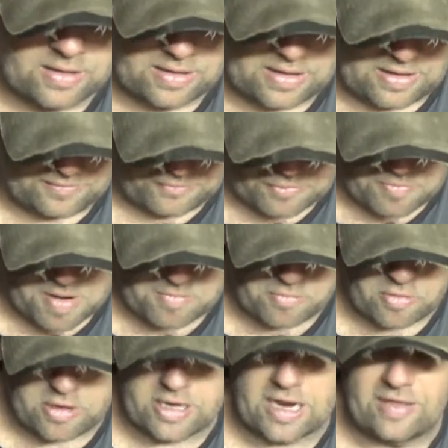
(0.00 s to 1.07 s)
If you remember
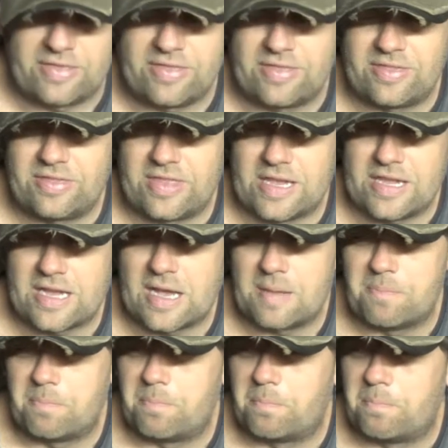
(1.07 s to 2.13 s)
right,
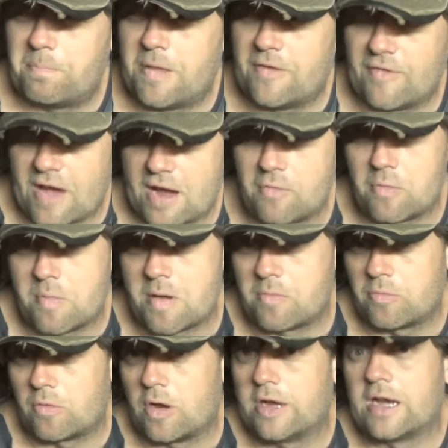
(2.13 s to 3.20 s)
if I remember
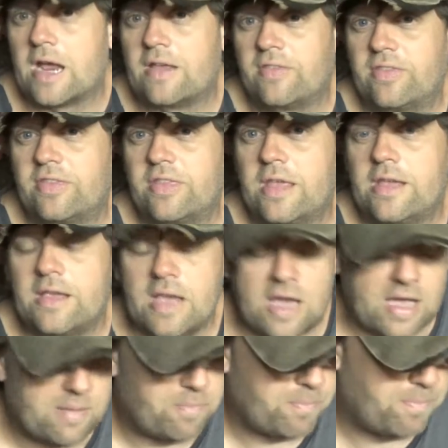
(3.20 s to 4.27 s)
right, I think
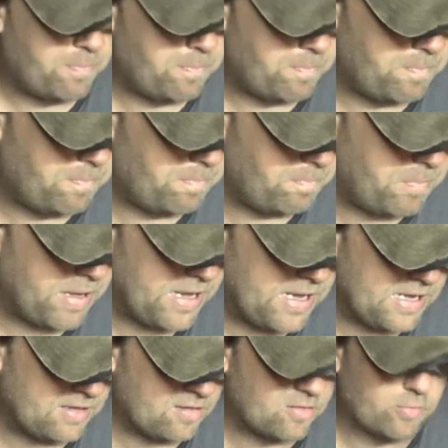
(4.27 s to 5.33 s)
I
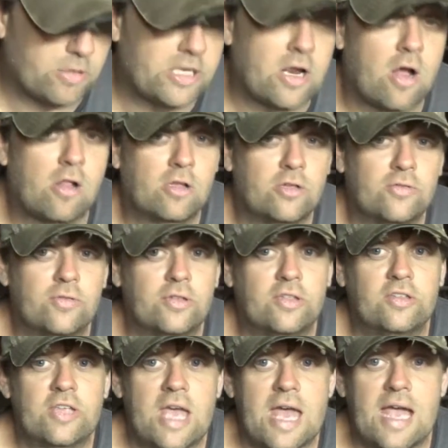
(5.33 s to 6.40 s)
paid $3 for
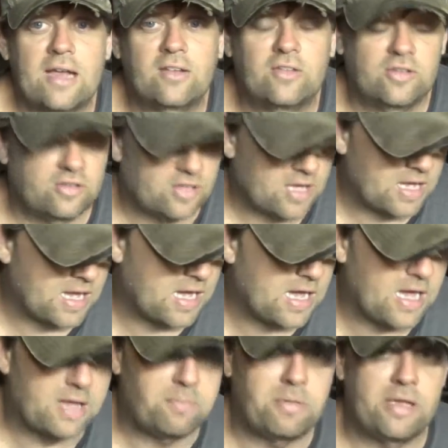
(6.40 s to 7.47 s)
this axe.
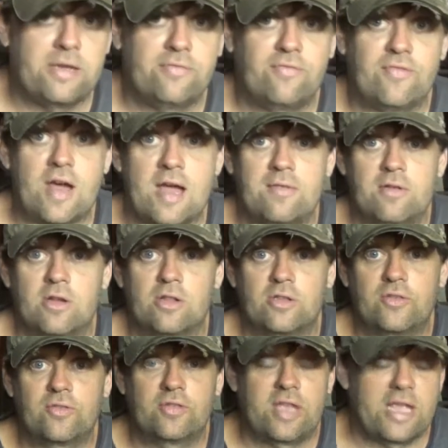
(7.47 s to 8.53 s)
I paid $5
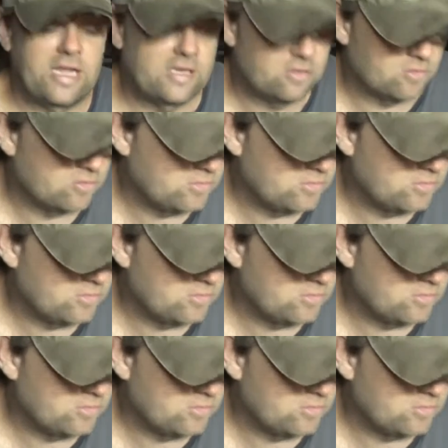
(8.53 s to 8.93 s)
for the handle.